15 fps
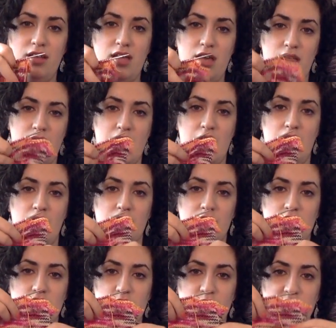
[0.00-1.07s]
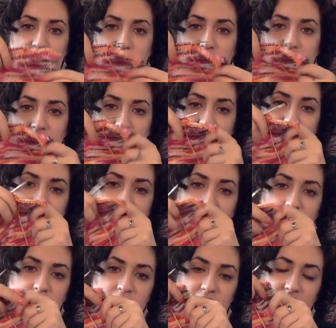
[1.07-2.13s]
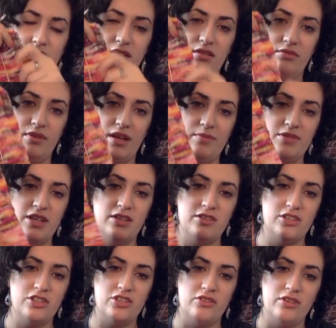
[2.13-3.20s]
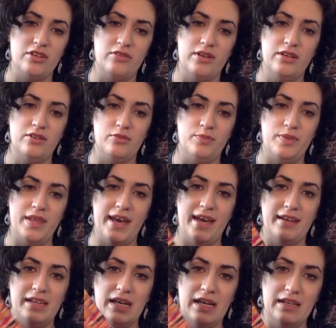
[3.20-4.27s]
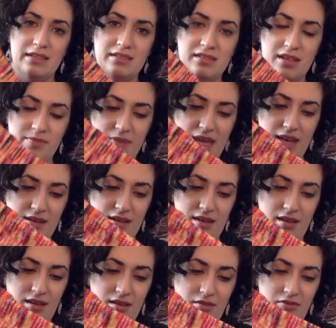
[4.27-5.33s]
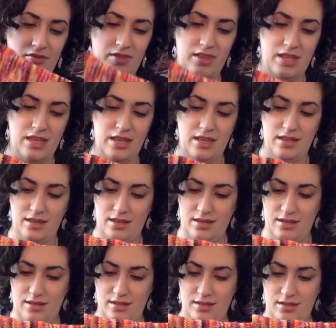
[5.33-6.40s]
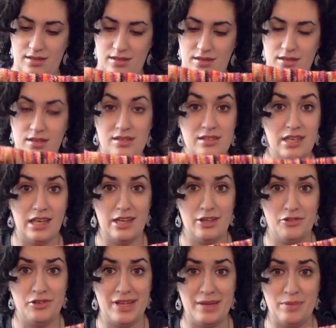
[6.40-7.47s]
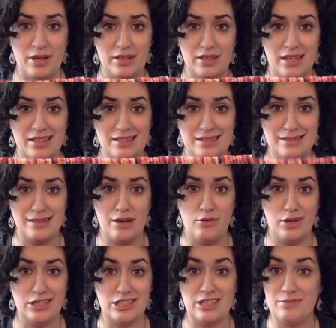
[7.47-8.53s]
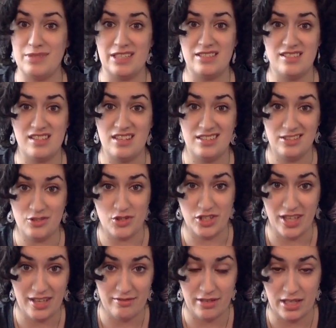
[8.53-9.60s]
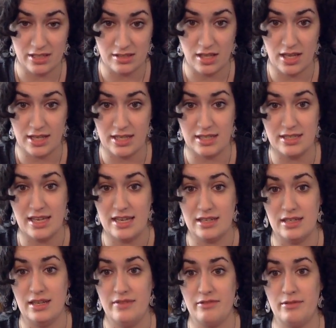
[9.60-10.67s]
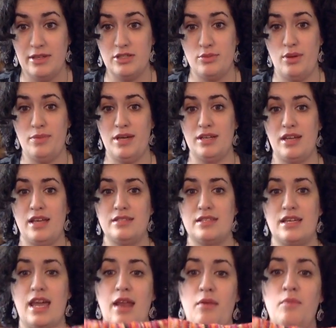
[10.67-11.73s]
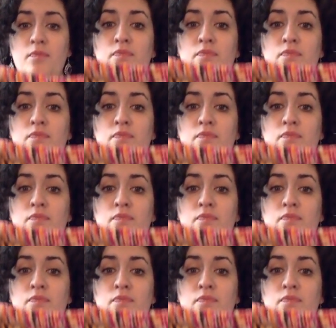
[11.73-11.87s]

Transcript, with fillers: And then I can just put those stitches back on the needle when I'm done to show you. I hope that uh, Amanda of the uh, Die Another Day podcast is not watching, because then I know she'll have an anxiety attack and never watch my podcast again.